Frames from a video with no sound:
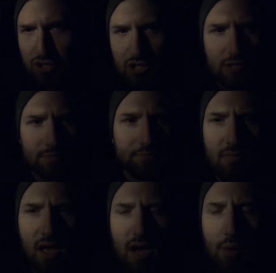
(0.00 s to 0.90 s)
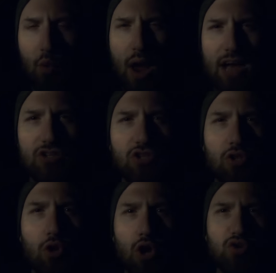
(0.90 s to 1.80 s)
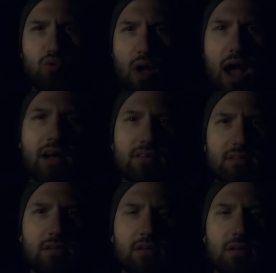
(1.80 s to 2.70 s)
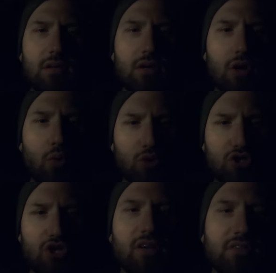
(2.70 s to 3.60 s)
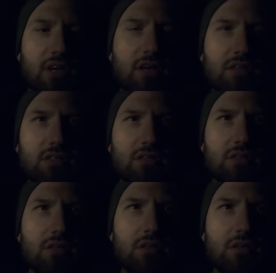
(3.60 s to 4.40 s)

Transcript: and chill, where actually large rocks were chucked at us